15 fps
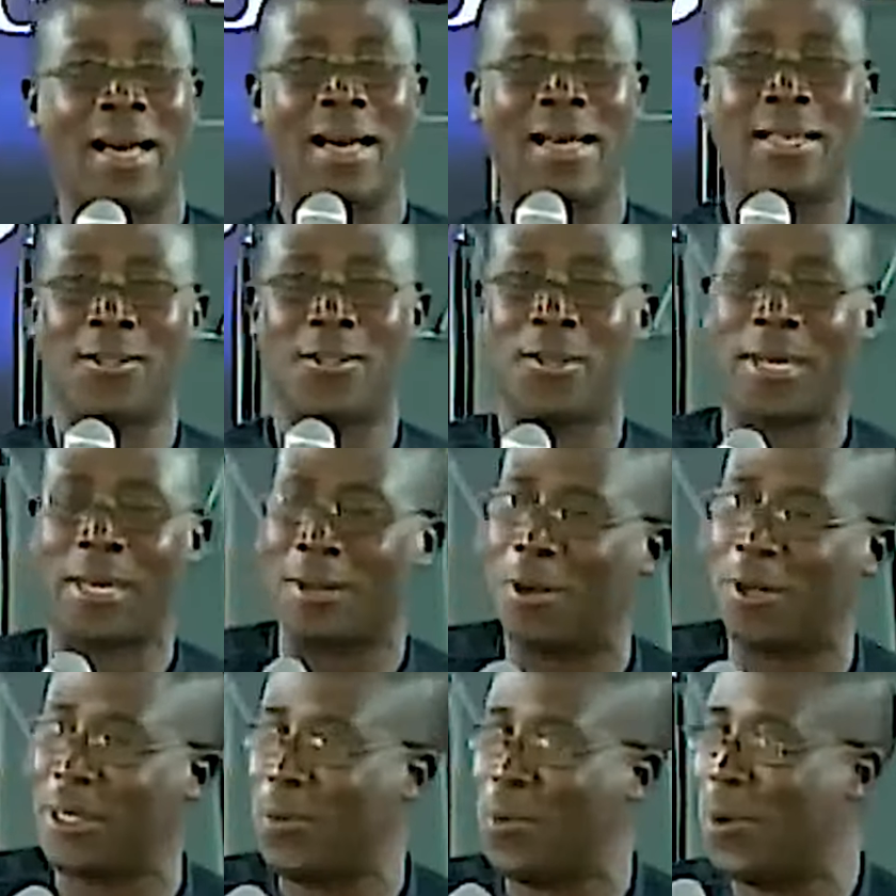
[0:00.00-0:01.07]
And Jesus said he
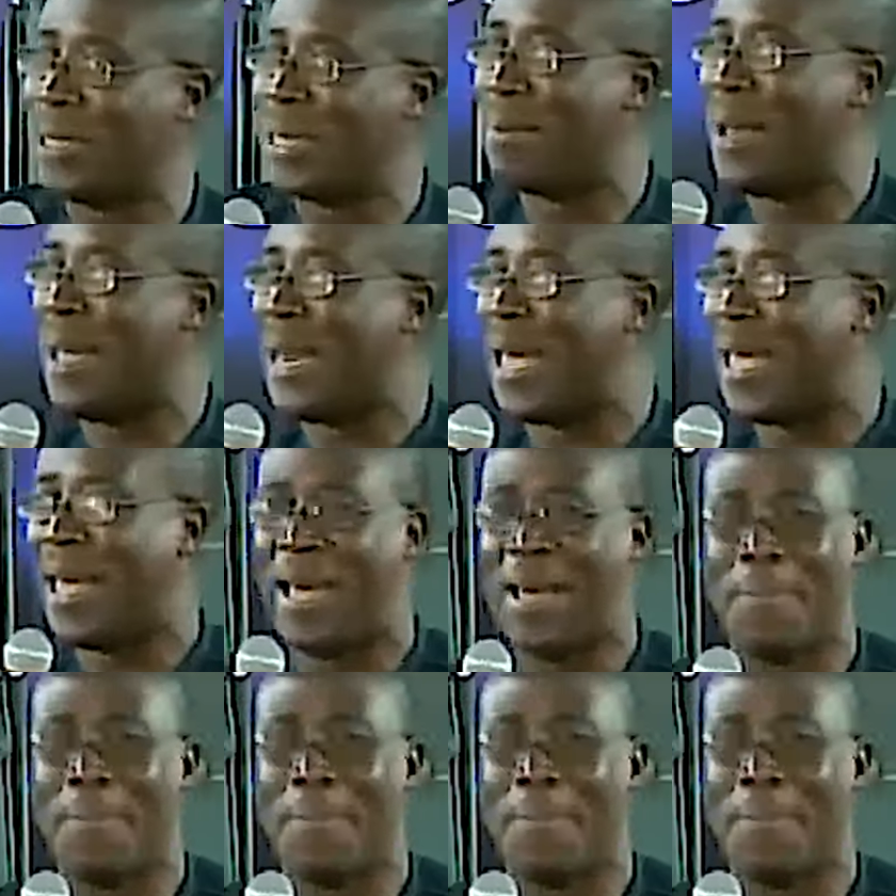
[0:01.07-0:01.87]
doesn't want amala.